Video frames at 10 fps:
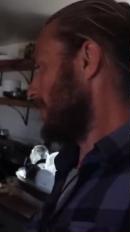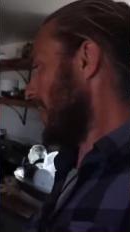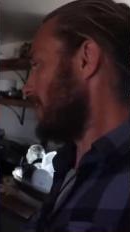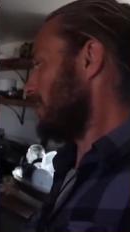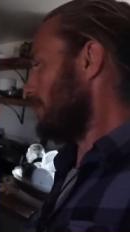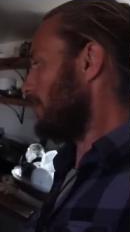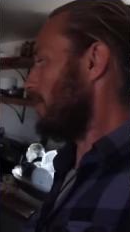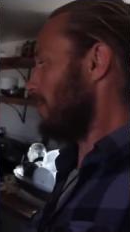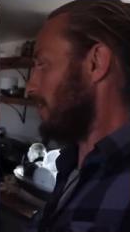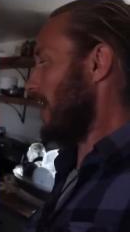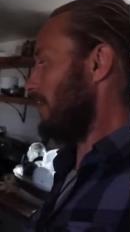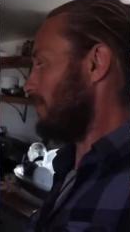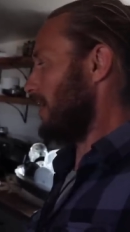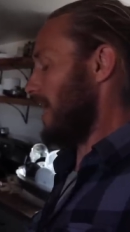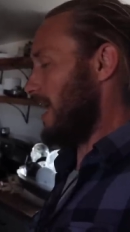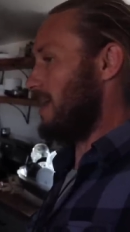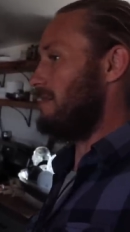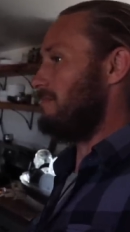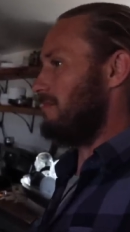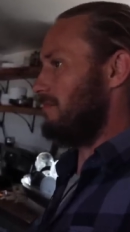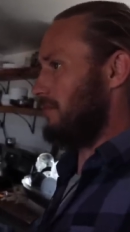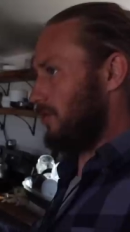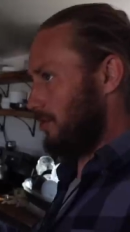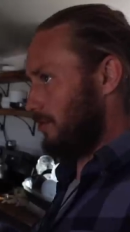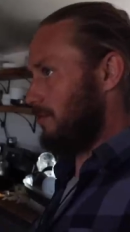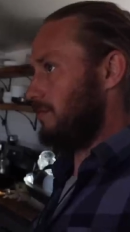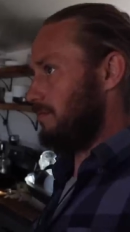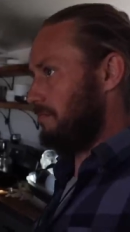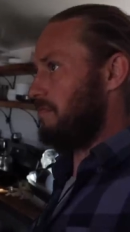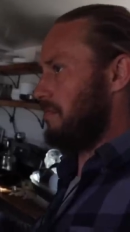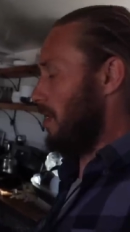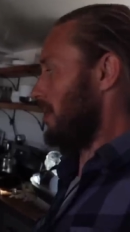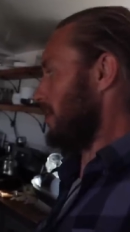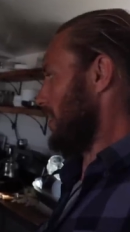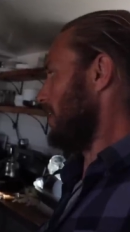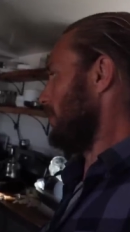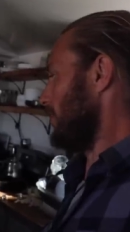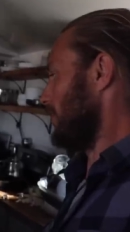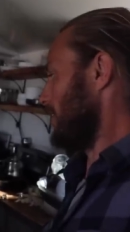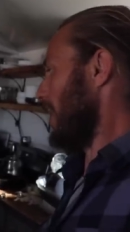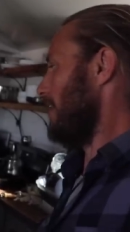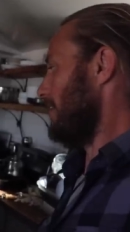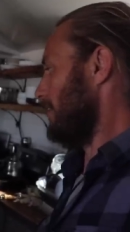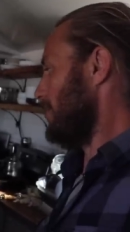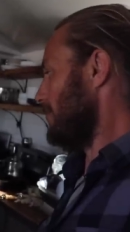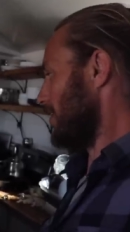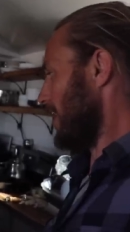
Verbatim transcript: I actually preferred it out of the can to like on a salad, sandwich. Yeah. yeah, a tuna